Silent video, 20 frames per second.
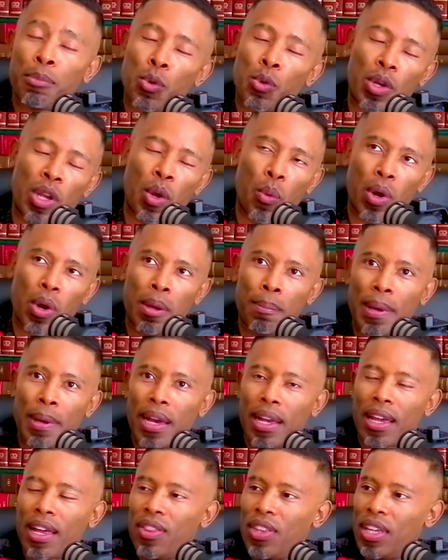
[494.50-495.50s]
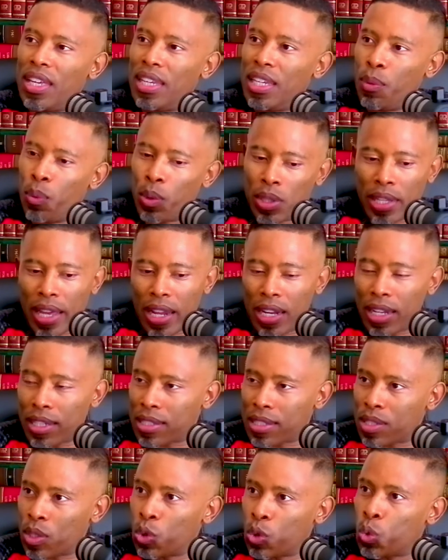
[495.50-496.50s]
I'm talking way back. And then he would tell
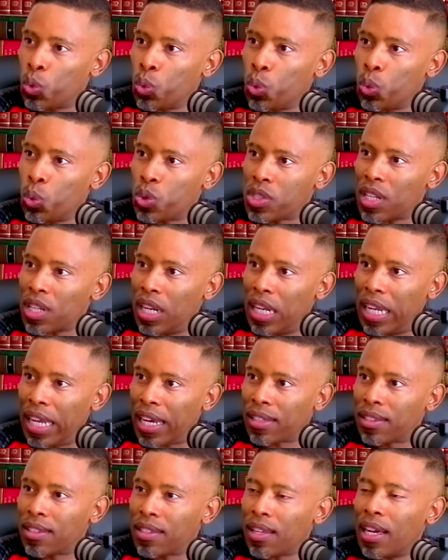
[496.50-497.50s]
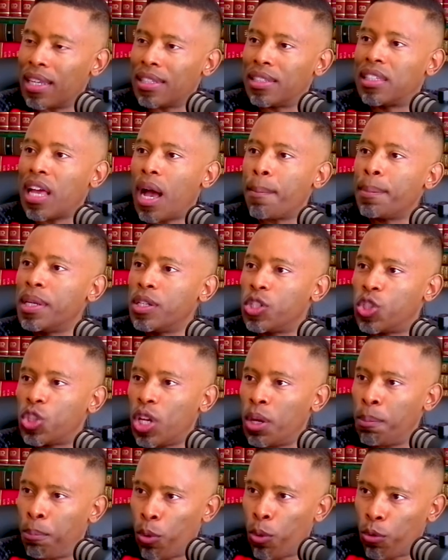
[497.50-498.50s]
us to select a dummy
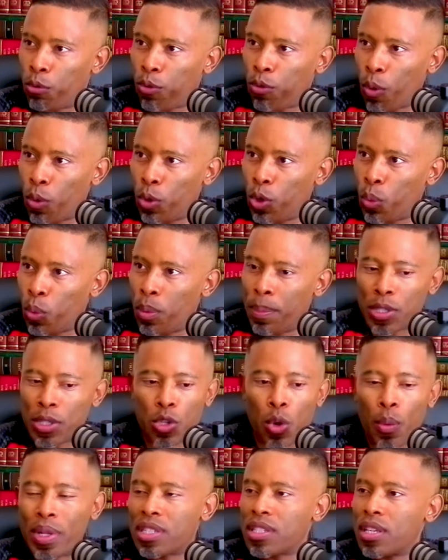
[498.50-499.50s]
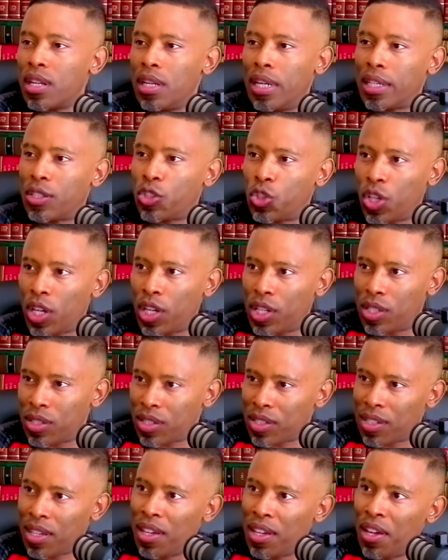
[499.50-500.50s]
share portfolio. We must go and select
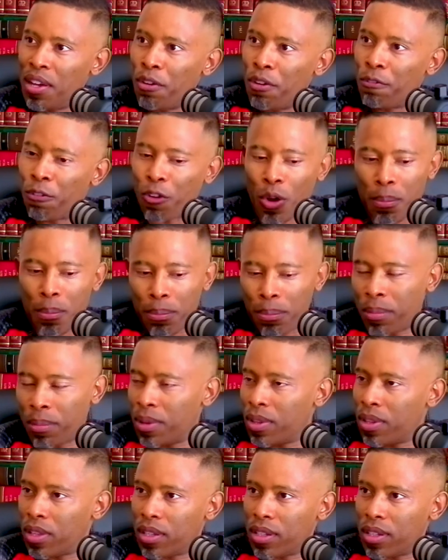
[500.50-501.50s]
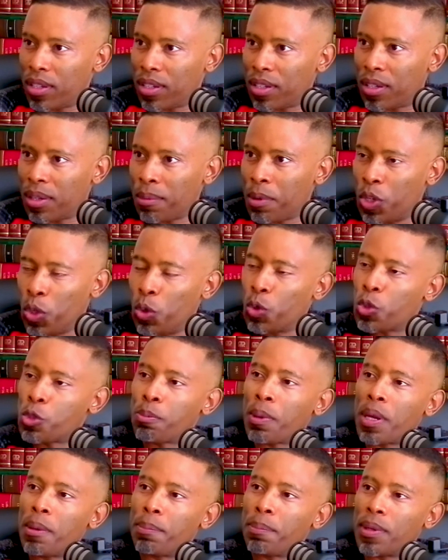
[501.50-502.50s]
shares from the
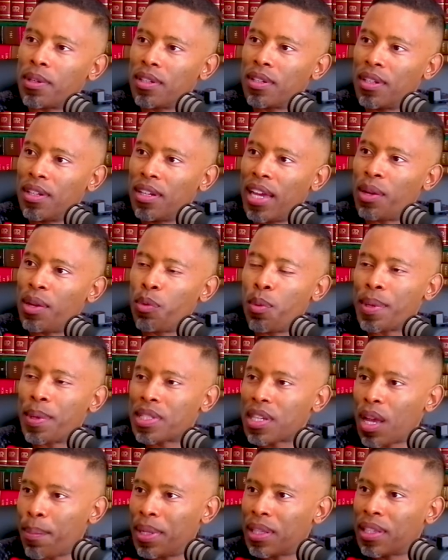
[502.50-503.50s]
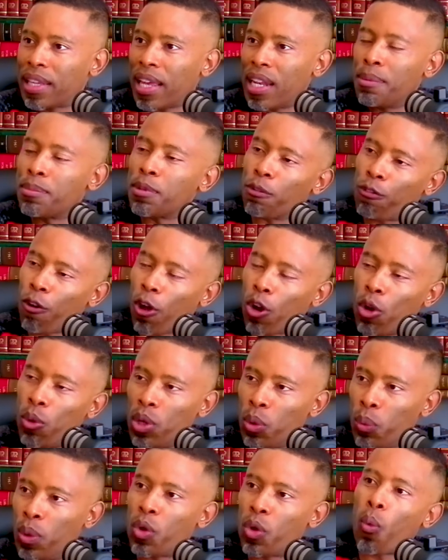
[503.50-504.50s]
newspaper and we must come and tell him the
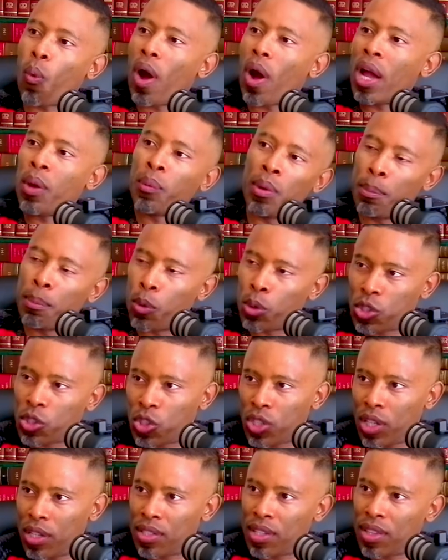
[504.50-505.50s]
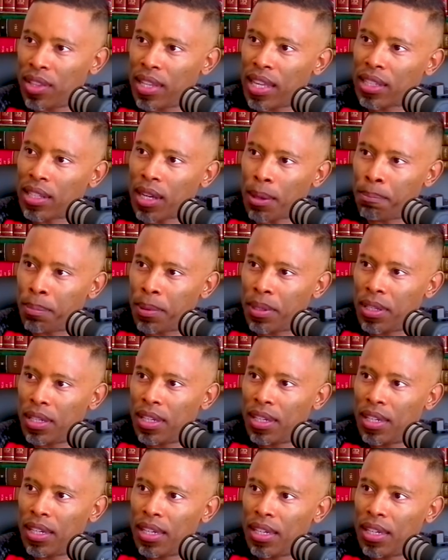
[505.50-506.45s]
following week why we bought shares in that company.